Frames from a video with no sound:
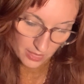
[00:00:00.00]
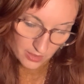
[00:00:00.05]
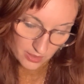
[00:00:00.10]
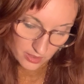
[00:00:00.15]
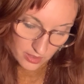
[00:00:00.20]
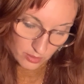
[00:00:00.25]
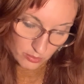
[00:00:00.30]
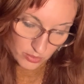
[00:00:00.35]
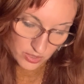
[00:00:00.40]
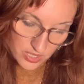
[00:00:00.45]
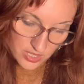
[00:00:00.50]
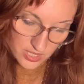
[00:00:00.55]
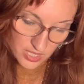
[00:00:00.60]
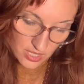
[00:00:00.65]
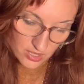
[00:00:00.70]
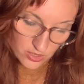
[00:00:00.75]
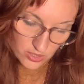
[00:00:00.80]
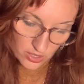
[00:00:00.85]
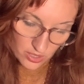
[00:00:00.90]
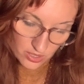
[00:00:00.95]
It was
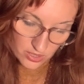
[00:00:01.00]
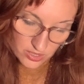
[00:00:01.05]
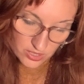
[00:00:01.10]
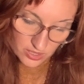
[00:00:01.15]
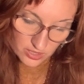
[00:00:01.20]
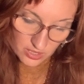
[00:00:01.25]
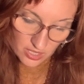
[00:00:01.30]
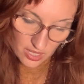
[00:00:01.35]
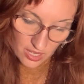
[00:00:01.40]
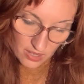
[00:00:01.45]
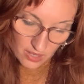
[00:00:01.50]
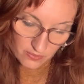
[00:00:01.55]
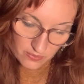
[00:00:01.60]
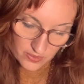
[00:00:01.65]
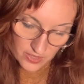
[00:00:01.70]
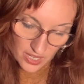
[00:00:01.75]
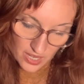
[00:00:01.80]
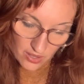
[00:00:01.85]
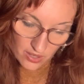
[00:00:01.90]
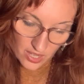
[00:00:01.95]
their turn to laugh
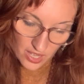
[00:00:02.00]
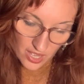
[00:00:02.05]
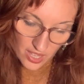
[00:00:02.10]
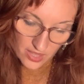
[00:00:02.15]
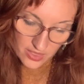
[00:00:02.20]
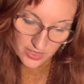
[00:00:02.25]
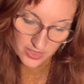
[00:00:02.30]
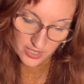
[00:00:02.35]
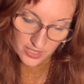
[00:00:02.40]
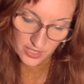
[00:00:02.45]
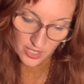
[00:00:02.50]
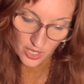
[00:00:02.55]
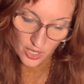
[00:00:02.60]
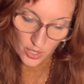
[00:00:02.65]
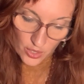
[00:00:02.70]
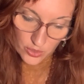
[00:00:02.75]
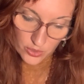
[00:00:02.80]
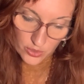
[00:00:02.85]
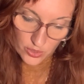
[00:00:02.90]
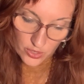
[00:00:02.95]
now at the
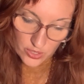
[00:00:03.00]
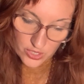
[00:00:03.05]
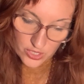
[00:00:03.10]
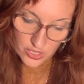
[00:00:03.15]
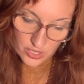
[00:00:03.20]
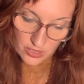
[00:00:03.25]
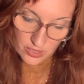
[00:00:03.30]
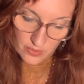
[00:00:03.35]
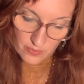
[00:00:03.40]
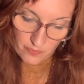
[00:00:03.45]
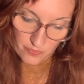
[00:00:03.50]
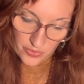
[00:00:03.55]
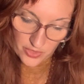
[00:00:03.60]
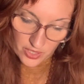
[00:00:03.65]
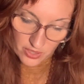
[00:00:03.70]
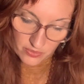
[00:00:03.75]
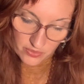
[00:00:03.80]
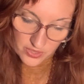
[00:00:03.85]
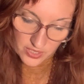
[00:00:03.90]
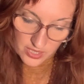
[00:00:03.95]
notion
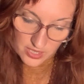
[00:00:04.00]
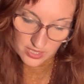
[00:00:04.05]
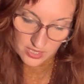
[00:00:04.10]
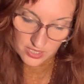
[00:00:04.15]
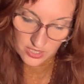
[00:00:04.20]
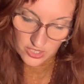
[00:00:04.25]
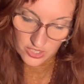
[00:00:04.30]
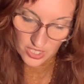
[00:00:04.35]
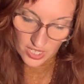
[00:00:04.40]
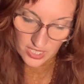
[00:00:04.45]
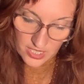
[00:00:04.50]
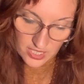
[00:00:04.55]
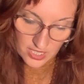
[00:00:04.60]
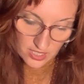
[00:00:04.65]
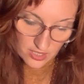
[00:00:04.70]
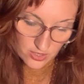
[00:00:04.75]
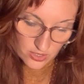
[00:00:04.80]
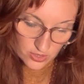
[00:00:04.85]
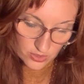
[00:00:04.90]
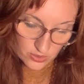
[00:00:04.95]
of his
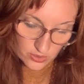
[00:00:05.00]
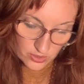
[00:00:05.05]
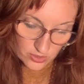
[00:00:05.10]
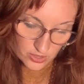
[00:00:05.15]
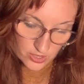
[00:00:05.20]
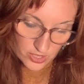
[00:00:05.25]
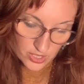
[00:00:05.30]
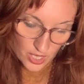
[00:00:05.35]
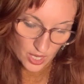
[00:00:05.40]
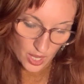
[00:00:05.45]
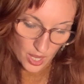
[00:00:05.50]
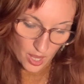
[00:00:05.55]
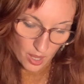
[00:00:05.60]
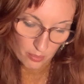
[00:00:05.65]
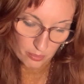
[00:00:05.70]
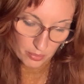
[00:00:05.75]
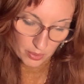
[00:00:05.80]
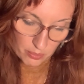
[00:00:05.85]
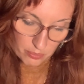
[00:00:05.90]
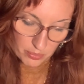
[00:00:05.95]
shaking Scrooge,
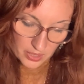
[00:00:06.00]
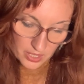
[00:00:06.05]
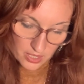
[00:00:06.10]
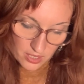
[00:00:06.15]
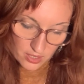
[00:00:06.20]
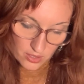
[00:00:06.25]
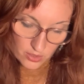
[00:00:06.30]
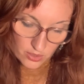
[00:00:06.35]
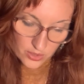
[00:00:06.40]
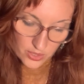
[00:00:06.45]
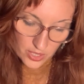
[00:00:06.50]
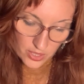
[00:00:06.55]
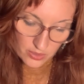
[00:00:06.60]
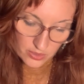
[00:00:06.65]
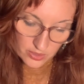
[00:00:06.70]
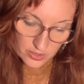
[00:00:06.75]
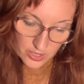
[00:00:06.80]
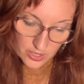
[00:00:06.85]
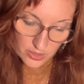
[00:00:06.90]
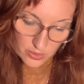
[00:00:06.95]
but being
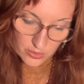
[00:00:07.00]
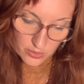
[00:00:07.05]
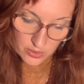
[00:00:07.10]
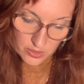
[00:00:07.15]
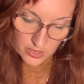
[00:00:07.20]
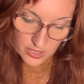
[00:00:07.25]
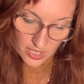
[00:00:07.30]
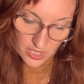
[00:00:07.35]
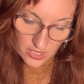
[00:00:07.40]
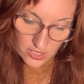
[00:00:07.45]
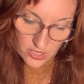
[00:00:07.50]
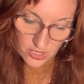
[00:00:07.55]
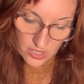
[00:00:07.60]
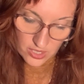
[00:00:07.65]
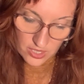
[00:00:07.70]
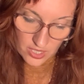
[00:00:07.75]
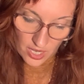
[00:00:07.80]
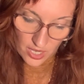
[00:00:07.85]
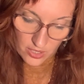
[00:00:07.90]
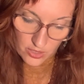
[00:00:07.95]
thoroughly
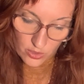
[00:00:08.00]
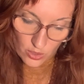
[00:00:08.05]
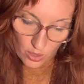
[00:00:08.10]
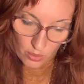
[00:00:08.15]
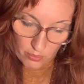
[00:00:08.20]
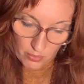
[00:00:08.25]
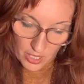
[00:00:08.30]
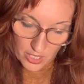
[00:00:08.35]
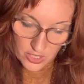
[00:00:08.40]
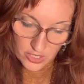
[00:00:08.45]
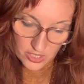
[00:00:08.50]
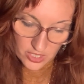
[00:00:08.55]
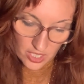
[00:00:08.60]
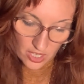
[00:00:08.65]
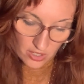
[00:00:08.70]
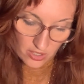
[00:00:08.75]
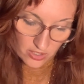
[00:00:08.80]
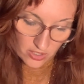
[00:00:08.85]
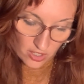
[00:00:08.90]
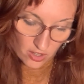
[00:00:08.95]
good-natured and not much
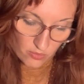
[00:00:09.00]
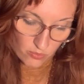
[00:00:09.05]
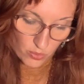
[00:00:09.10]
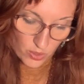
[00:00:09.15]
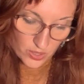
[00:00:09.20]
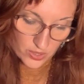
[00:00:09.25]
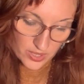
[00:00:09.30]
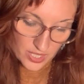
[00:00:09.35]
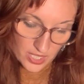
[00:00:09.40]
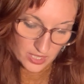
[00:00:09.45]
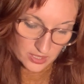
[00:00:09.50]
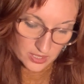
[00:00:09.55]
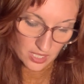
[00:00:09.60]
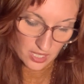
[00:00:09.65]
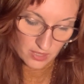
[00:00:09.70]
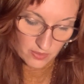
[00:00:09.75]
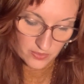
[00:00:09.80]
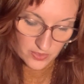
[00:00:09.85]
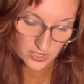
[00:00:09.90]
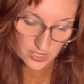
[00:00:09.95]
caring of what they
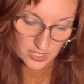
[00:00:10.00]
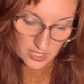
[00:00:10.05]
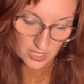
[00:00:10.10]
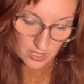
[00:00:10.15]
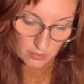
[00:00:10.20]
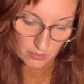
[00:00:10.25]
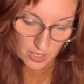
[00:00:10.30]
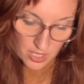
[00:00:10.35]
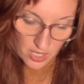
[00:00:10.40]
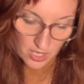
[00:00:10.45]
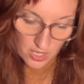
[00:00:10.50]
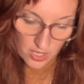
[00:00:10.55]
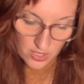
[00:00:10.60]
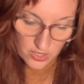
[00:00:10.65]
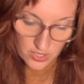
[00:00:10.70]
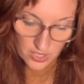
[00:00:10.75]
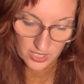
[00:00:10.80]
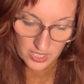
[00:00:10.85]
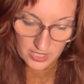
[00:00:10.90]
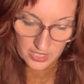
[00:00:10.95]
laughed at him,
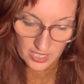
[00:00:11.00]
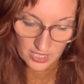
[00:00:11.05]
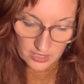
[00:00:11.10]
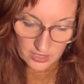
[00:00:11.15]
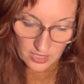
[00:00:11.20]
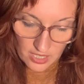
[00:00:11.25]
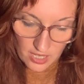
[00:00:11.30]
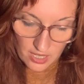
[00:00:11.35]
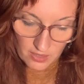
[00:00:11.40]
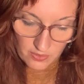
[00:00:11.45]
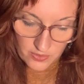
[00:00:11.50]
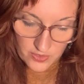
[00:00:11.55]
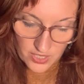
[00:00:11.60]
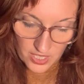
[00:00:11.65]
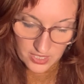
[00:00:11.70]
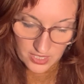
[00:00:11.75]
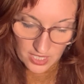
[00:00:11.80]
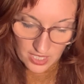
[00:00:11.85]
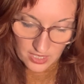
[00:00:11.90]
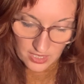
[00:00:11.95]
so that they laughed
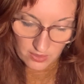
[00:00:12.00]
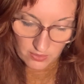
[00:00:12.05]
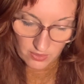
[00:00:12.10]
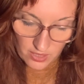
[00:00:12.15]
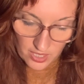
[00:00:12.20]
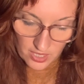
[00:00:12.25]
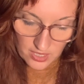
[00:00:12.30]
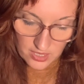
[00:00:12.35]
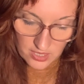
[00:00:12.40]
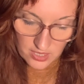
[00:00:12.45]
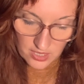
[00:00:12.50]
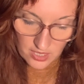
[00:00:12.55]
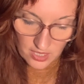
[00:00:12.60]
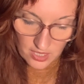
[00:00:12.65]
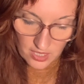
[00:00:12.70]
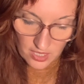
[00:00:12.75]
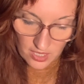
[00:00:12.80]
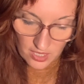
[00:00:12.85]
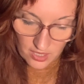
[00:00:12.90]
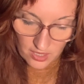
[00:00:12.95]
at any rate,
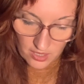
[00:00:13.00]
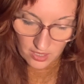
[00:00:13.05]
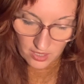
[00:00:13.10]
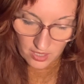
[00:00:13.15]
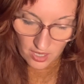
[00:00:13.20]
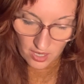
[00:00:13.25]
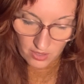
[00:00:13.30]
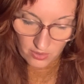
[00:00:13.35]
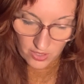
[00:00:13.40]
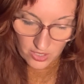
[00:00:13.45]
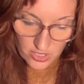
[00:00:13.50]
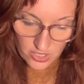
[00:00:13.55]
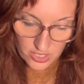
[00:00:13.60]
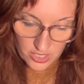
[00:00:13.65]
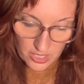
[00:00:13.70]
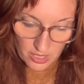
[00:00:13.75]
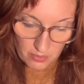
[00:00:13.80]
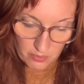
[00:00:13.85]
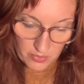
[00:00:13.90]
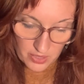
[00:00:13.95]
he encouraged
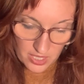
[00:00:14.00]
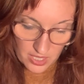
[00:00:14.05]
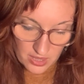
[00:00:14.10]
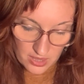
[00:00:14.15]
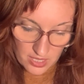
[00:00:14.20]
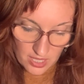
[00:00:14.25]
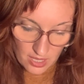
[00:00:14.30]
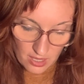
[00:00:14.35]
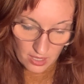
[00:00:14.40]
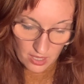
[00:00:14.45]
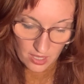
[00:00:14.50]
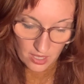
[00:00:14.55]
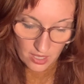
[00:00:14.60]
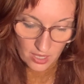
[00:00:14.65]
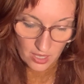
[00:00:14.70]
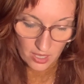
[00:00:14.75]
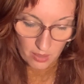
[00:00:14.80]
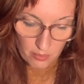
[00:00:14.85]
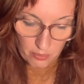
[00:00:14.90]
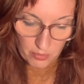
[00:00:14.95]
them in their
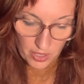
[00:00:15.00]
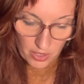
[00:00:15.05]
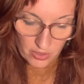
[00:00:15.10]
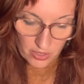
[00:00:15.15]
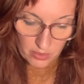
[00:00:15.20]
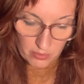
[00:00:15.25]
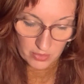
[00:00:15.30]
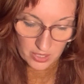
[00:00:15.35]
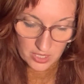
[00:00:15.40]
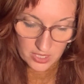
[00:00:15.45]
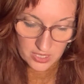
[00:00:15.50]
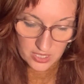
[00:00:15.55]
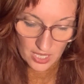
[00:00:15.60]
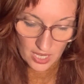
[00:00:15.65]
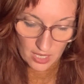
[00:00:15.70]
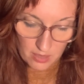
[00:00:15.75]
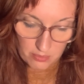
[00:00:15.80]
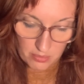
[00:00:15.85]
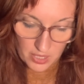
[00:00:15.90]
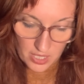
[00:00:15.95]
merriment
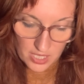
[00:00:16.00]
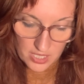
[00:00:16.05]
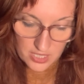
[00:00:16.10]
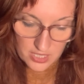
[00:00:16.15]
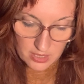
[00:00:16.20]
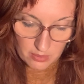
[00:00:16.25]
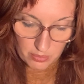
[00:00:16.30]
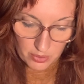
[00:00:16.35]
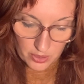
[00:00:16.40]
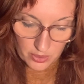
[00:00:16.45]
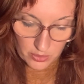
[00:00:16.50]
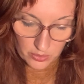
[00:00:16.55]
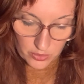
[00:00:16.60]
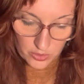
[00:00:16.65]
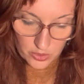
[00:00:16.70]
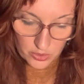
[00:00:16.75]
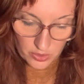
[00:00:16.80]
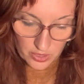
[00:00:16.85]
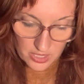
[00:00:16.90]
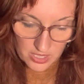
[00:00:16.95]
and passed the bottle
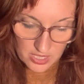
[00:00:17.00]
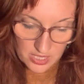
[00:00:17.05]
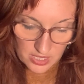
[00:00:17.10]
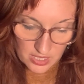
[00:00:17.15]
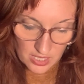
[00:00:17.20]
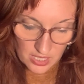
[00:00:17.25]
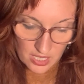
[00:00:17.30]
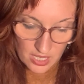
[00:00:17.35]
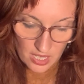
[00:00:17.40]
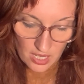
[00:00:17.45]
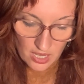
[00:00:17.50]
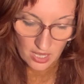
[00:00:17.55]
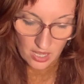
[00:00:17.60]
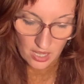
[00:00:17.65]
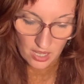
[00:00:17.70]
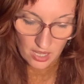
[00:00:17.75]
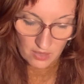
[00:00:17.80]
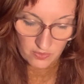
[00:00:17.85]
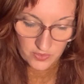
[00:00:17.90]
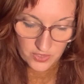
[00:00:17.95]
joyously.
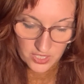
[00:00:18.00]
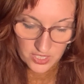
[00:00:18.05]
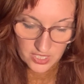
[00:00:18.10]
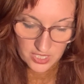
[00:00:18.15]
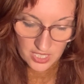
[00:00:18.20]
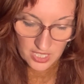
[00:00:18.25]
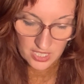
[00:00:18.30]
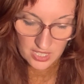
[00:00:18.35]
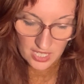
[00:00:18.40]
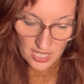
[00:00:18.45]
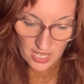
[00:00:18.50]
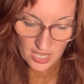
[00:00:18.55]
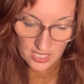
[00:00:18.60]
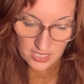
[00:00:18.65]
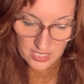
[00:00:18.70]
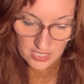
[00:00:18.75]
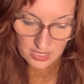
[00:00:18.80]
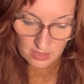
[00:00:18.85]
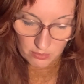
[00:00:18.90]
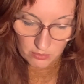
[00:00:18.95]
After tea they
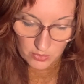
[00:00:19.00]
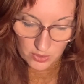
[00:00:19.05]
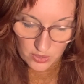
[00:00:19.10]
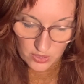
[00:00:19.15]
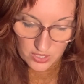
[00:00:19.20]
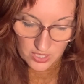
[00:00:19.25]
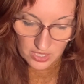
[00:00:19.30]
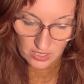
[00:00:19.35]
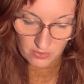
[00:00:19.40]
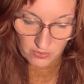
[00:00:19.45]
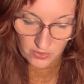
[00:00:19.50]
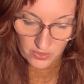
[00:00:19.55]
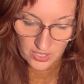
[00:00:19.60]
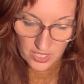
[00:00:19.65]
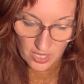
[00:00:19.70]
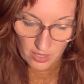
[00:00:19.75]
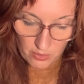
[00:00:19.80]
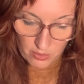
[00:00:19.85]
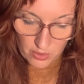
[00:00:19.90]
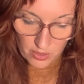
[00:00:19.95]
had some music, for
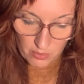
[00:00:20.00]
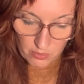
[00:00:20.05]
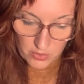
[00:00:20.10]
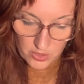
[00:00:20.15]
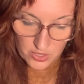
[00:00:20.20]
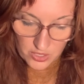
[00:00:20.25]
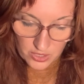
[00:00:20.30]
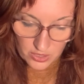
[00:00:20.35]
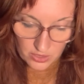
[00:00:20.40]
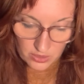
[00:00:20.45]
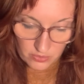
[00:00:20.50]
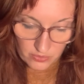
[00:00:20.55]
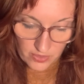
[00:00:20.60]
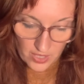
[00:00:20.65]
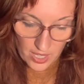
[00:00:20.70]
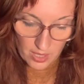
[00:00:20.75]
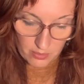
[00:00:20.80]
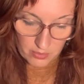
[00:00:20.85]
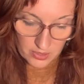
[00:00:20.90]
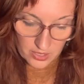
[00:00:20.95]
they were a musical
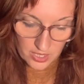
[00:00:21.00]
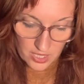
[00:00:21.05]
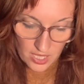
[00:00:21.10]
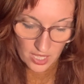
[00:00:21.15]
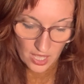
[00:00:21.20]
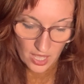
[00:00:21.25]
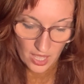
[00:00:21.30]
family